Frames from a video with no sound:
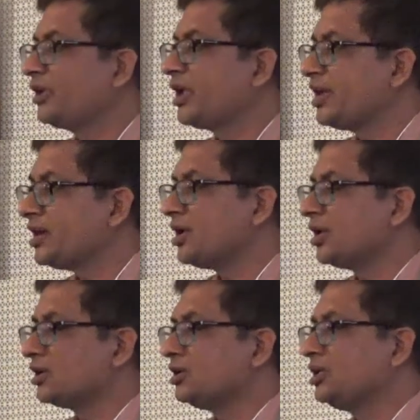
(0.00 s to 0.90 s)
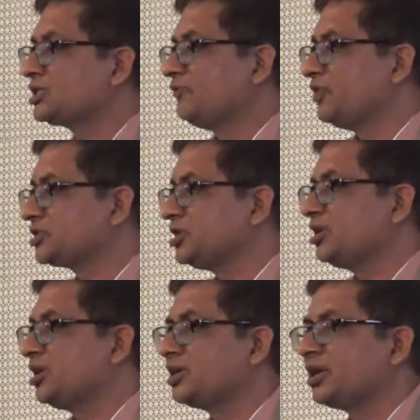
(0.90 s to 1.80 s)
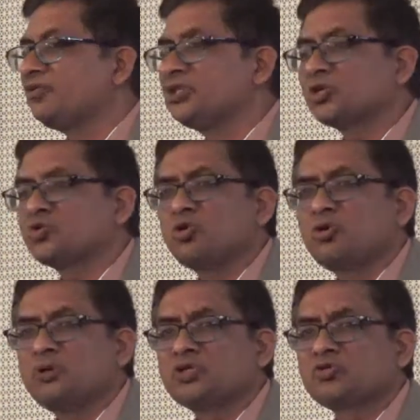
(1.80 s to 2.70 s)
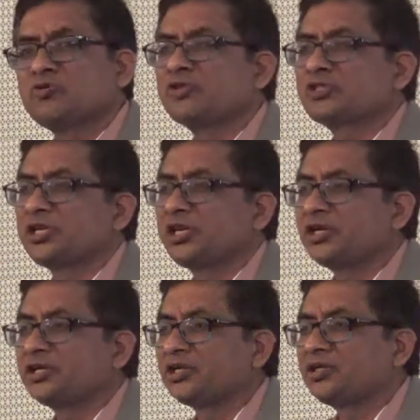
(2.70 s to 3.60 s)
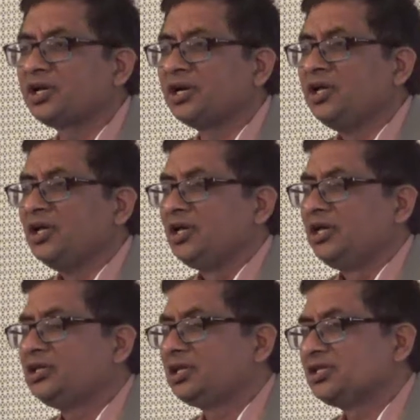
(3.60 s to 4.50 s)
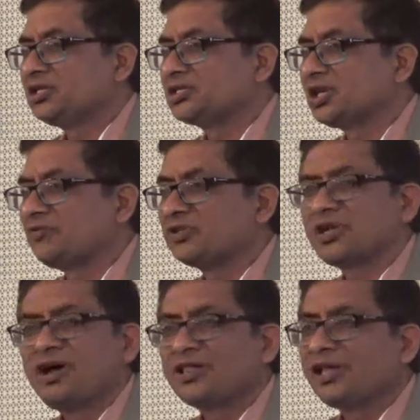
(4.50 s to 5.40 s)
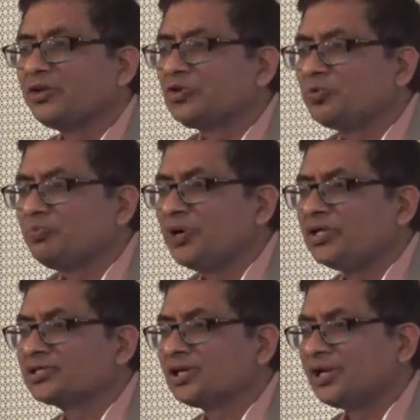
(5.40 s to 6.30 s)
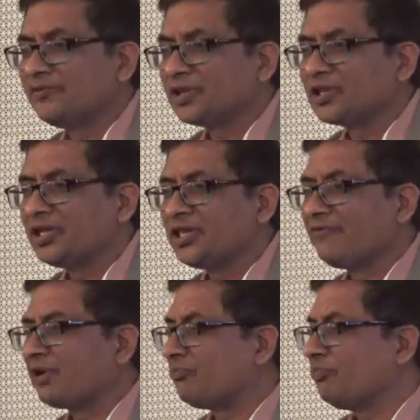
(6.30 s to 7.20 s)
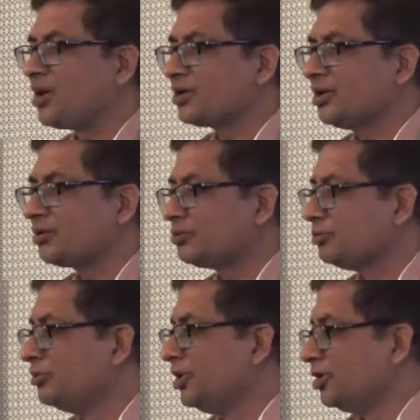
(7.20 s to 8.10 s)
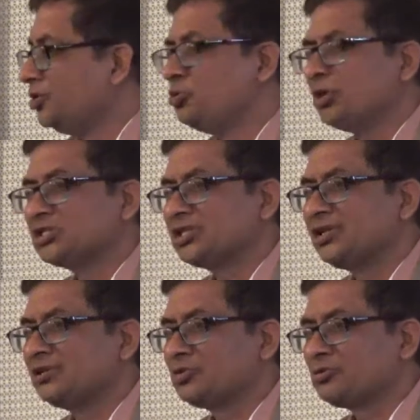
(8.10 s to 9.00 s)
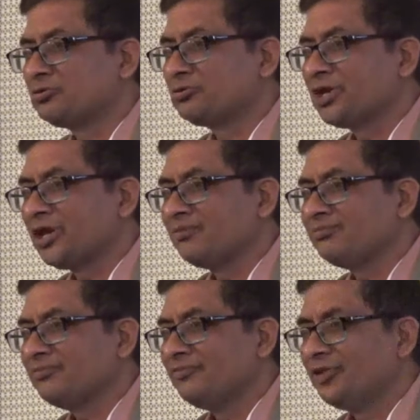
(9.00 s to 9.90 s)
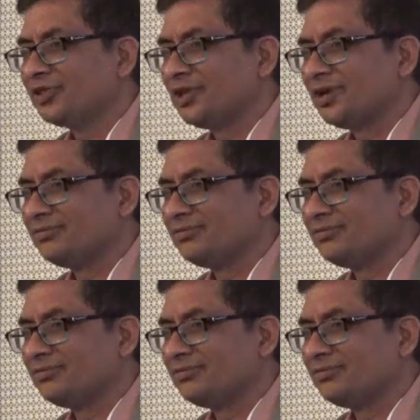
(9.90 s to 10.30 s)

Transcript: Canada is a Western country which has so much sophisticated intelligence service, all the equipments and everything. They were partner to US till Trudeau came with